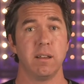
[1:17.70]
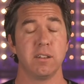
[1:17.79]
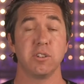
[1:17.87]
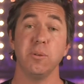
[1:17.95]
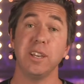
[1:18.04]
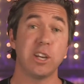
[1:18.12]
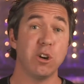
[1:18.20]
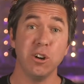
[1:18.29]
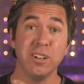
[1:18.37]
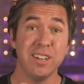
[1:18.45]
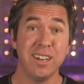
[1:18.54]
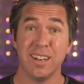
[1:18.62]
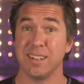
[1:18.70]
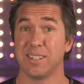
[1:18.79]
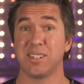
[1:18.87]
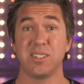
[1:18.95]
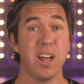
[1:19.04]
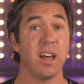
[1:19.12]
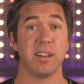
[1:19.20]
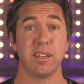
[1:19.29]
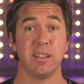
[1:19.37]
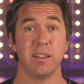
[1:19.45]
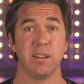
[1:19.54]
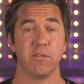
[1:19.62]
So he couldn't
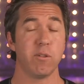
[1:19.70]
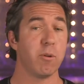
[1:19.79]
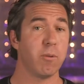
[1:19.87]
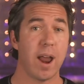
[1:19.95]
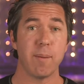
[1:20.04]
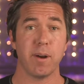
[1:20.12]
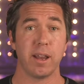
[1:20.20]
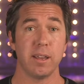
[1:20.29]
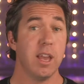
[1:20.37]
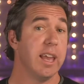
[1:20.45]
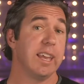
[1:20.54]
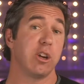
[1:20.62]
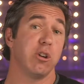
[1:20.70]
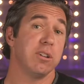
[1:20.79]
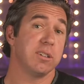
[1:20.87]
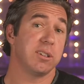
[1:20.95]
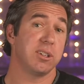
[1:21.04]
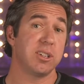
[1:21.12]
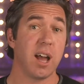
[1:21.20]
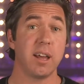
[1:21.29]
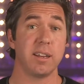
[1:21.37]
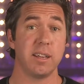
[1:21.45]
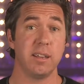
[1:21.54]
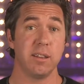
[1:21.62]
study from a rabbi. He couldn't
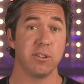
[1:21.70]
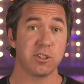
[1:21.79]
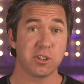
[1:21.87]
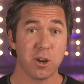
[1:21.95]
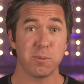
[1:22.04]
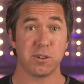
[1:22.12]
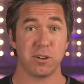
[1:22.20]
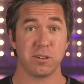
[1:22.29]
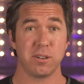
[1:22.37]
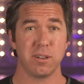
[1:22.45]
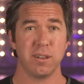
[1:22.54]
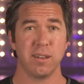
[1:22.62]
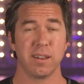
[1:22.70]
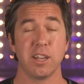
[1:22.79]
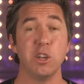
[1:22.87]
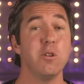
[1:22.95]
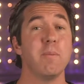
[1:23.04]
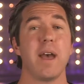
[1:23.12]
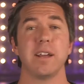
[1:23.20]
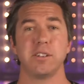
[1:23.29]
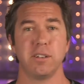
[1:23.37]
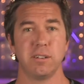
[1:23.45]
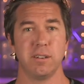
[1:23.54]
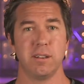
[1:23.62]
study the scriptures. Can you
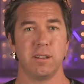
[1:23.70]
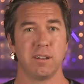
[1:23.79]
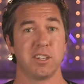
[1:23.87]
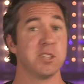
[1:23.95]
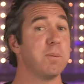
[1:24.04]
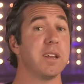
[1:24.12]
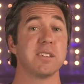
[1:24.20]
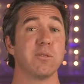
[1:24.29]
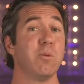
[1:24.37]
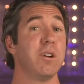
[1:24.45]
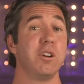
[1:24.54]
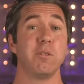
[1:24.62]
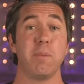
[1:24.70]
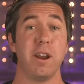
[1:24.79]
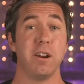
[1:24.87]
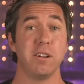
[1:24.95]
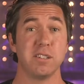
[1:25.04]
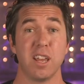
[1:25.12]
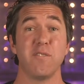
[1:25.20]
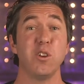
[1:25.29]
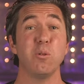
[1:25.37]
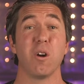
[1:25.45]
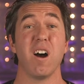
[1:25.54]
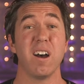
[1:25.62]
imagine, just because of one of your parents, if
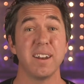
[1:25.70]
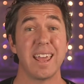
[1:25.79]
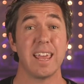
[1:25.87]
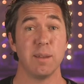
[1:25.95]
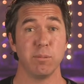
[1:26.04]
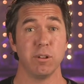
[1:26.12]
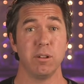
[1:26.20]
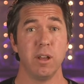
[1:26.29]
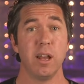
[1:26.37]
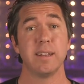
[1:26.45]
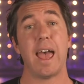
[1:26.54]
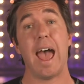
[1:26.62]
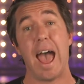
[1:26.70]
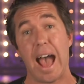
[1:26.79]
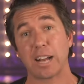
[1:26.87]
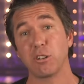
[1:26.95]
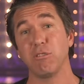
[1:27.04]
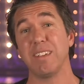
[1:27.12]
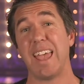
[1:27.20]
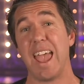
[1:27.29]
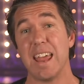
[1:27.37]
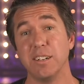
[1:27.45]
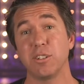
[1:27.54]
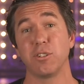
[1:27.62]
you were unable to actually
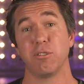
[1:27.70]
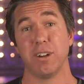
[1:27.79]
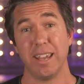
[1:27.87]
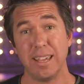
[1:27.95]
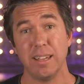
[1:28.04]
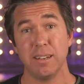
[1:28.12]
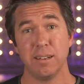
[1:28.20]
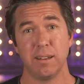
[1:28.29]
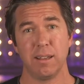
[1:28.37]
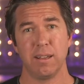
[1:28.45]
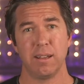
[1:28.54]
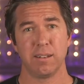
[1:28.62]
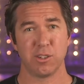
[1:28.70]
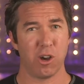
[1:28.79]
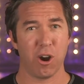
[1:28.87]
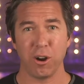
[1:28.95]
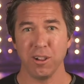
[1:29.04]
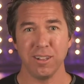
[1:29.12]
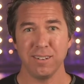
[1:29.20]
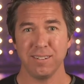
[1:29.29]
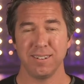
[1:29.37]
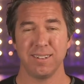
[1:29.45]
enter in to Heartland?